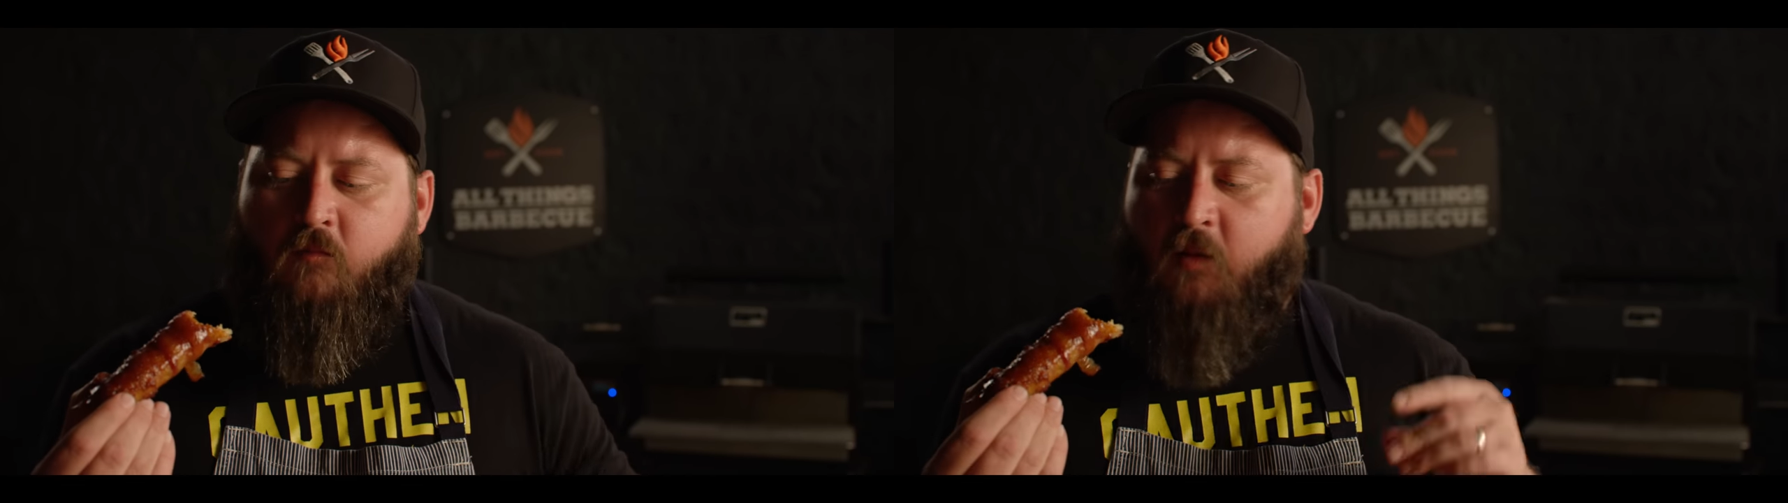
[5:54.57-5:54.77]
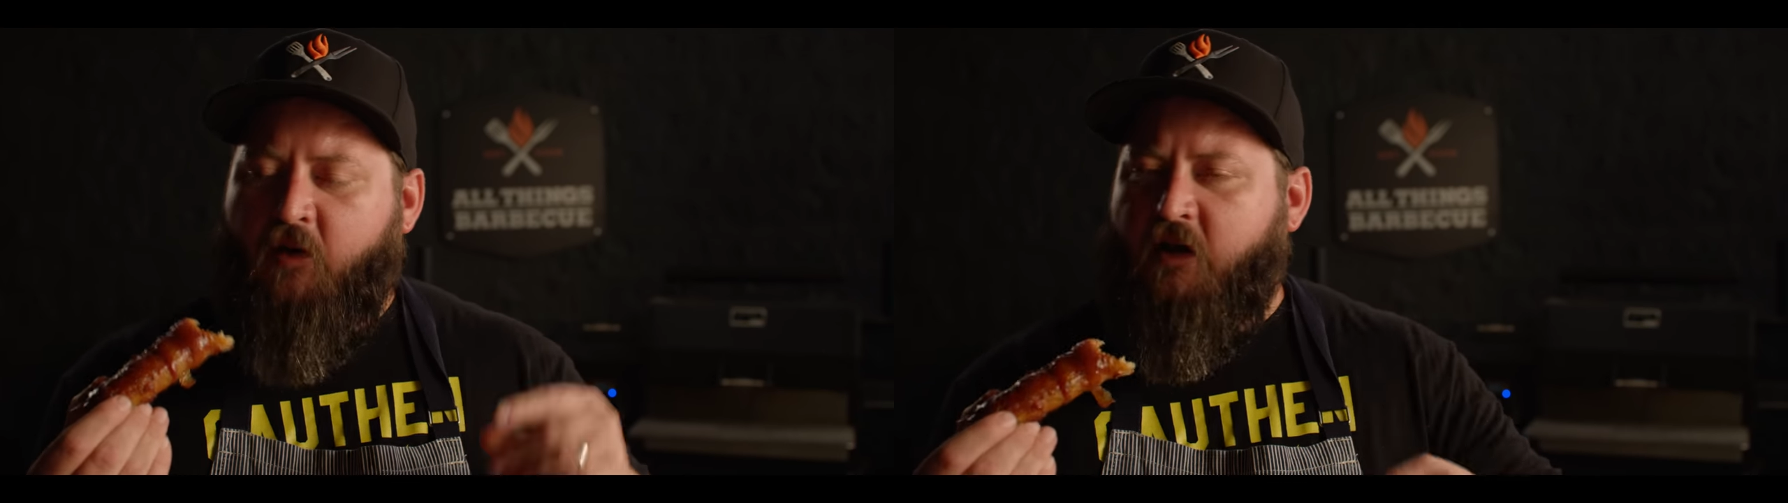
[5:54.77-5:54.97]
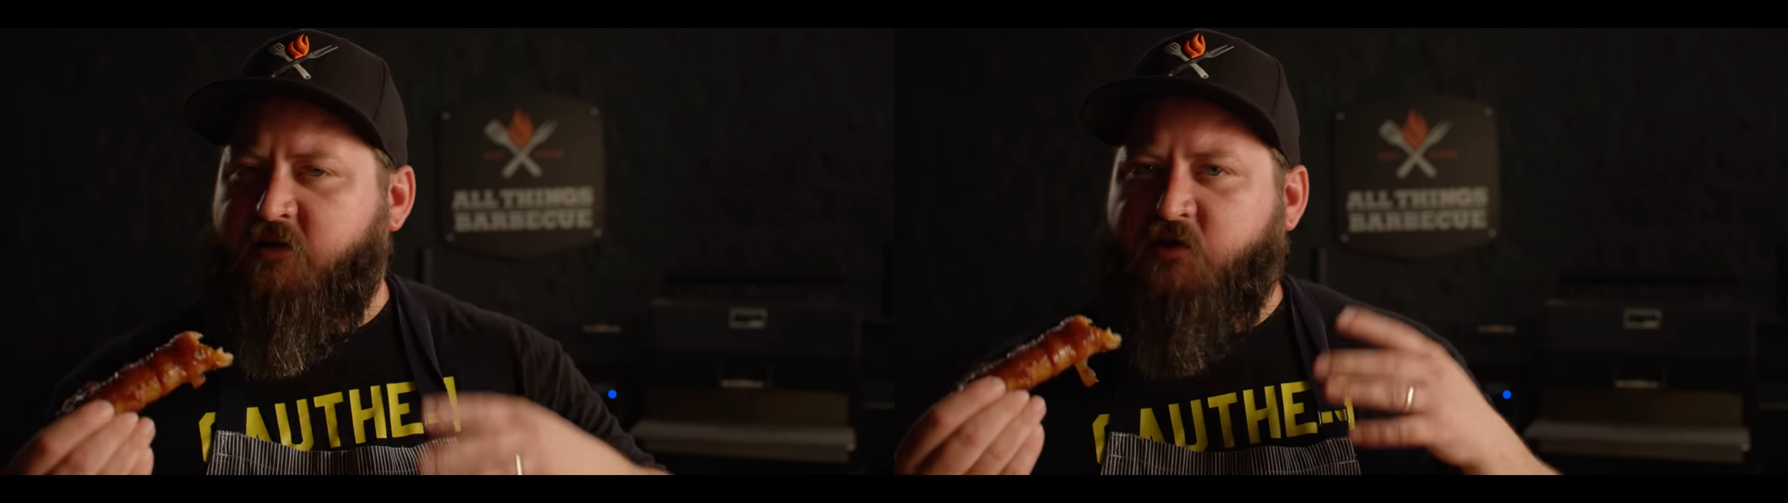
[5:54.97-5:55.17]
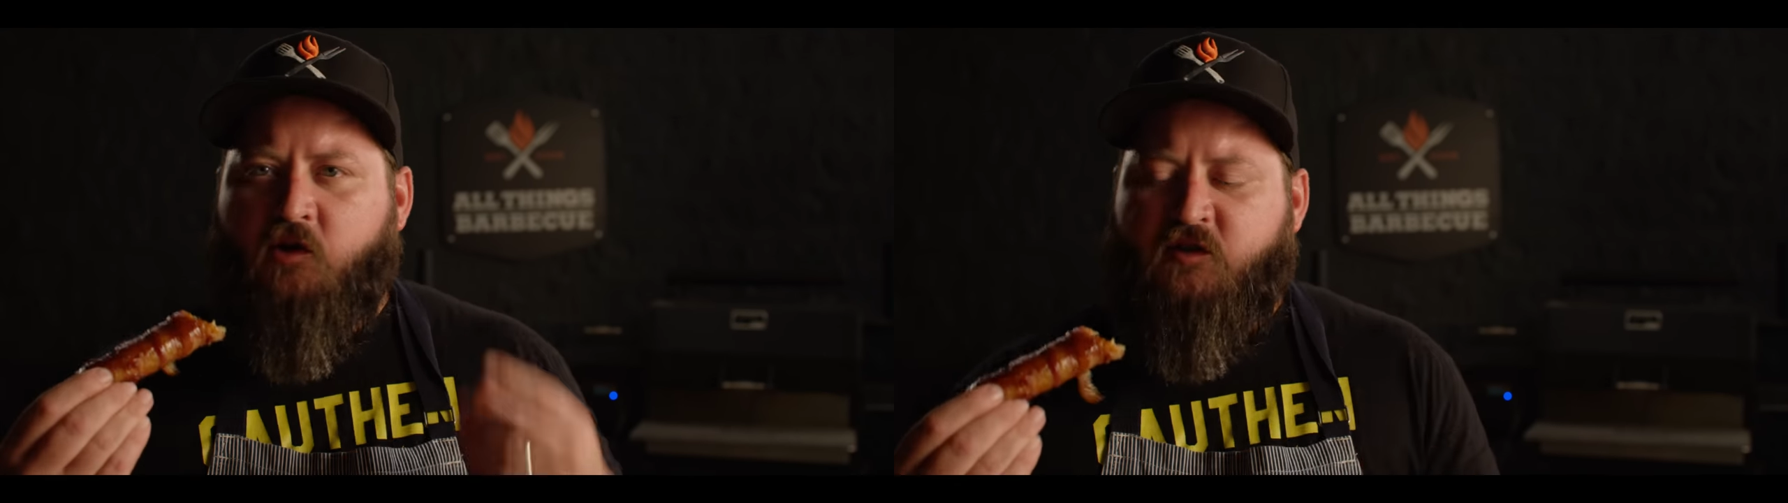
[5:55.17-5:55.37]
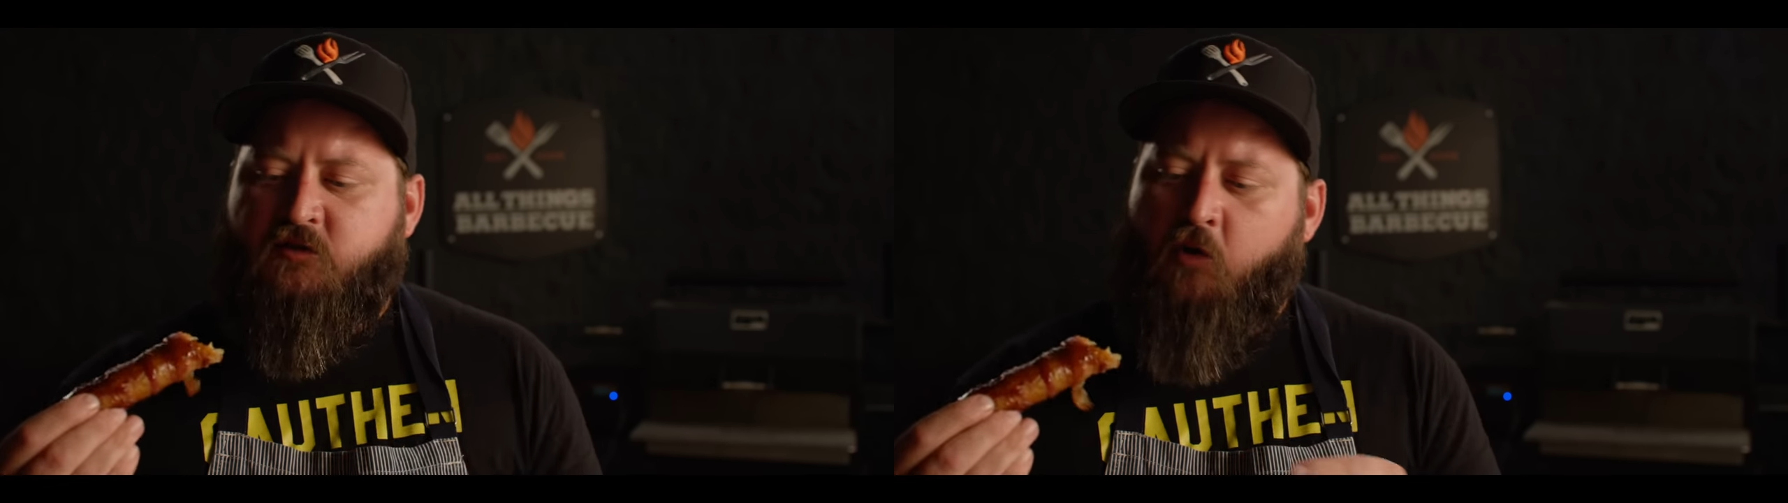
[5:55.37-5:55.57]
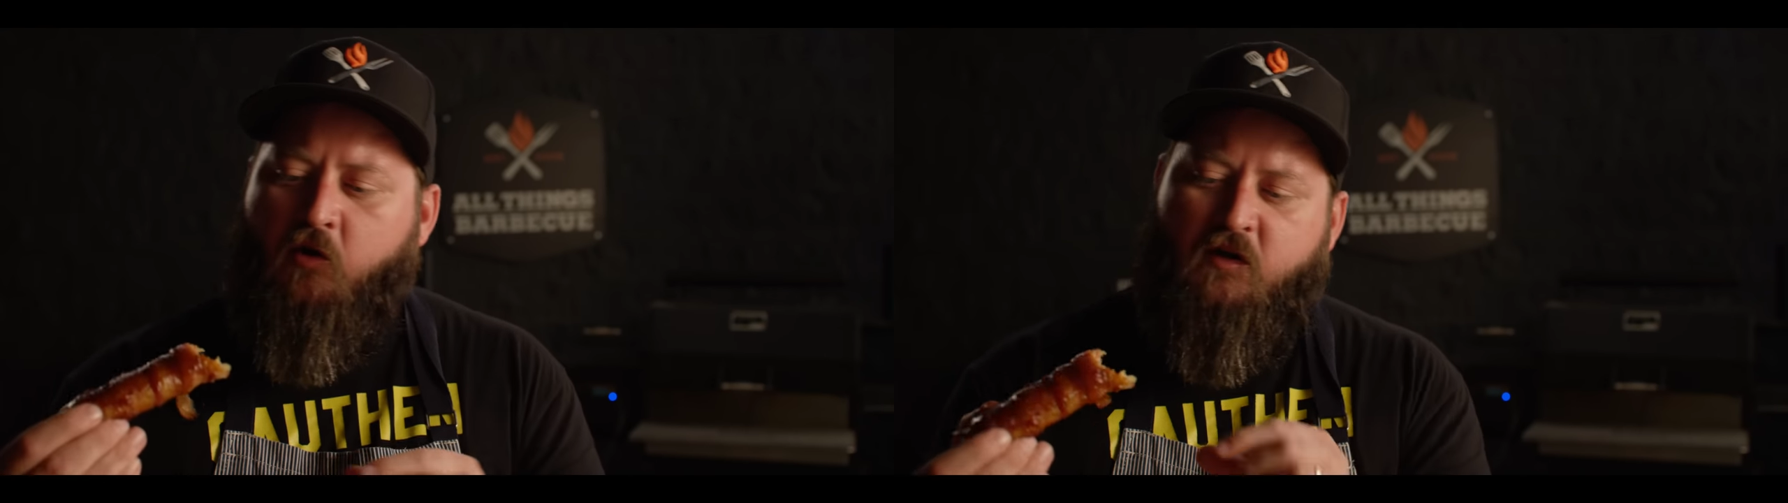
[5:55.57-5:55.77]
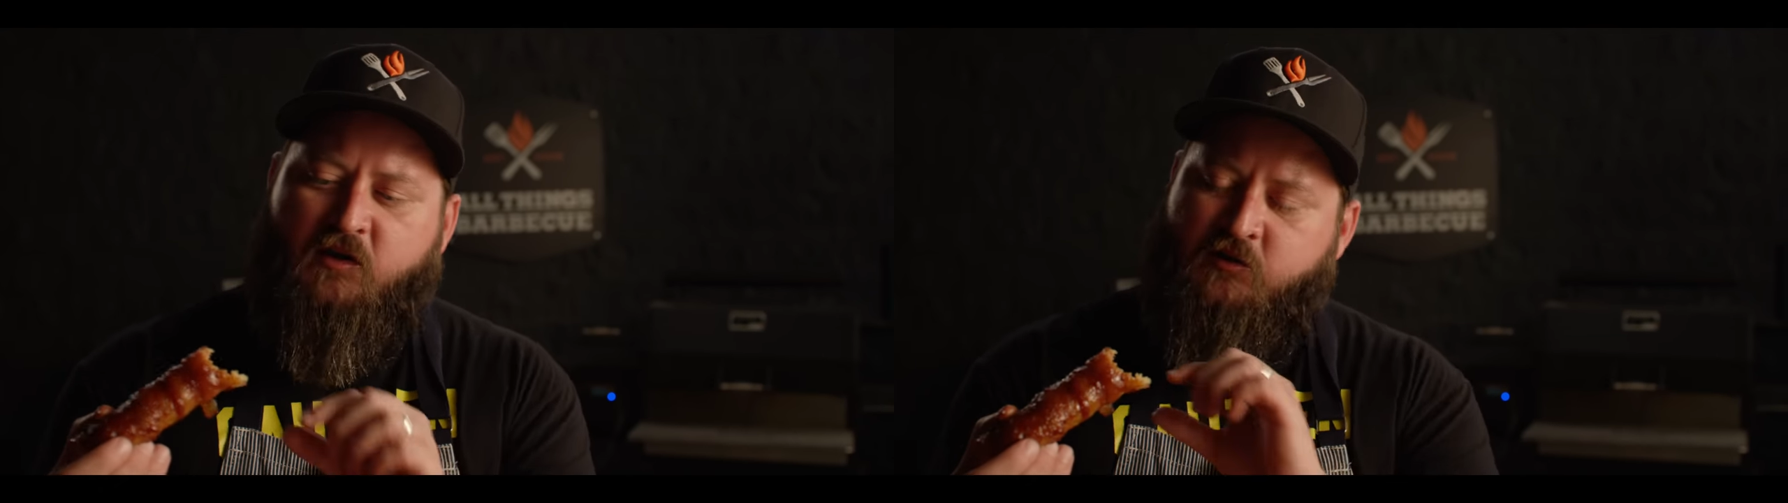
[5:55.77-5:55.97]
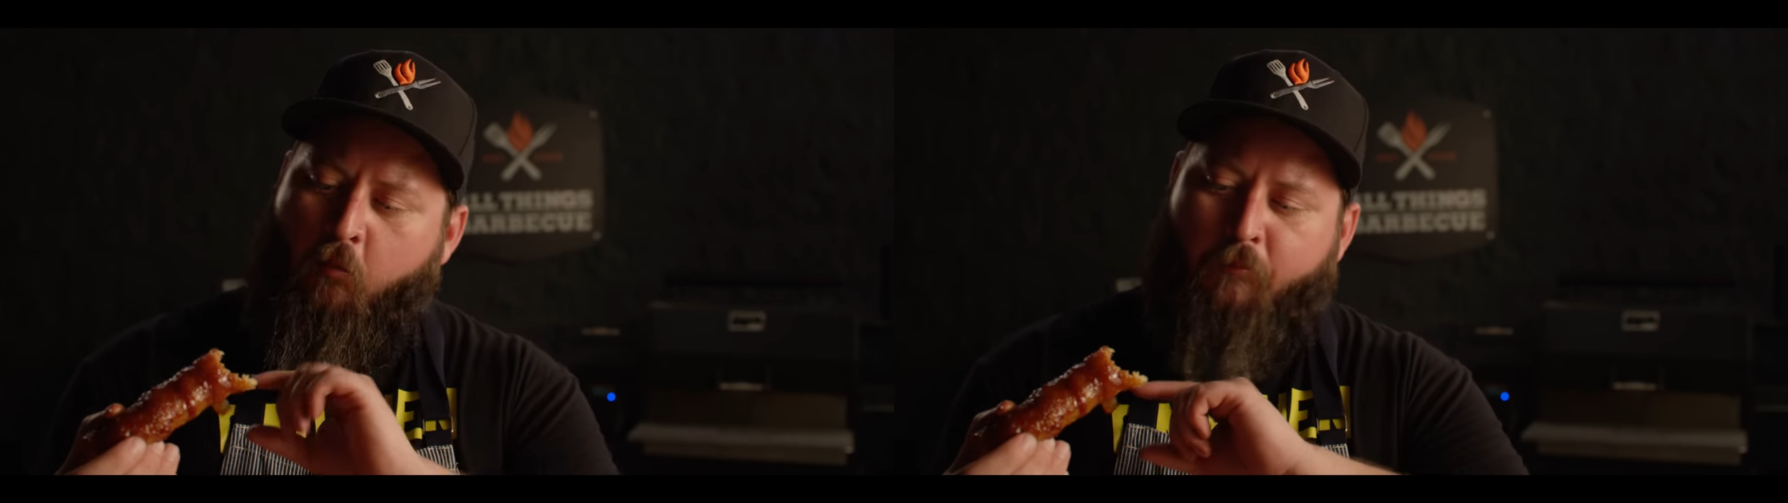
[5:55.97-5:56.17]
by that salty
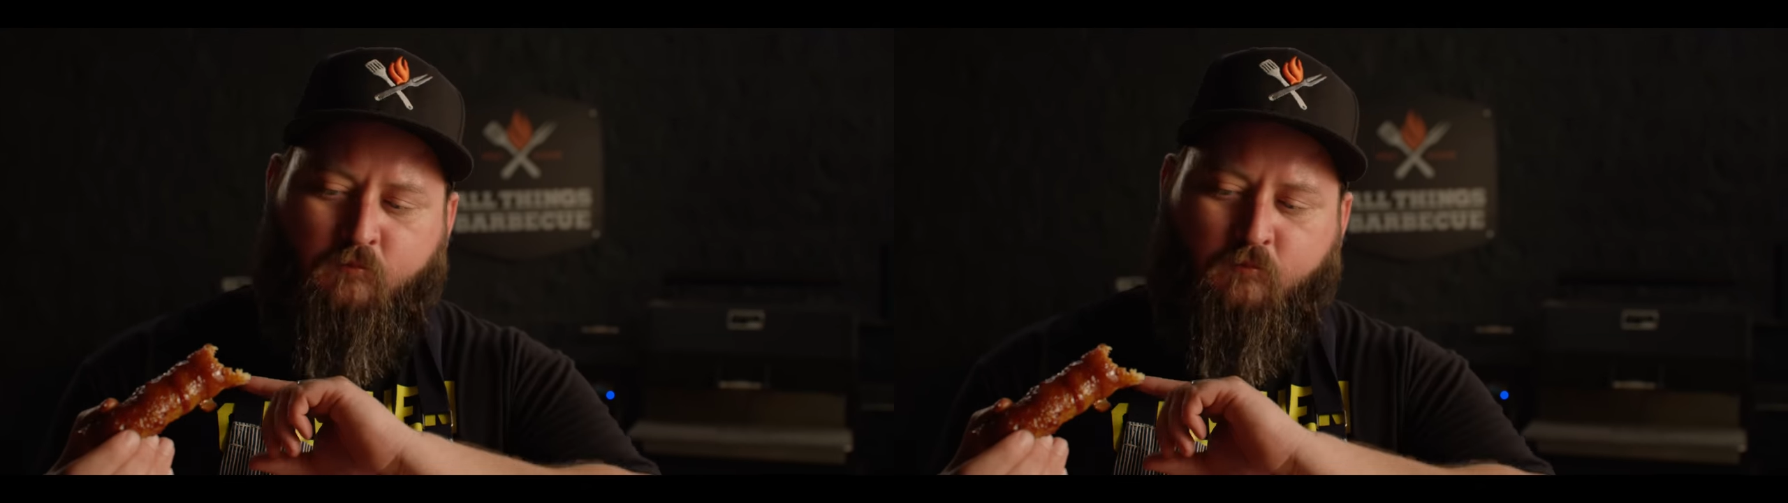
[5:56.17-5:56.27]
smokiness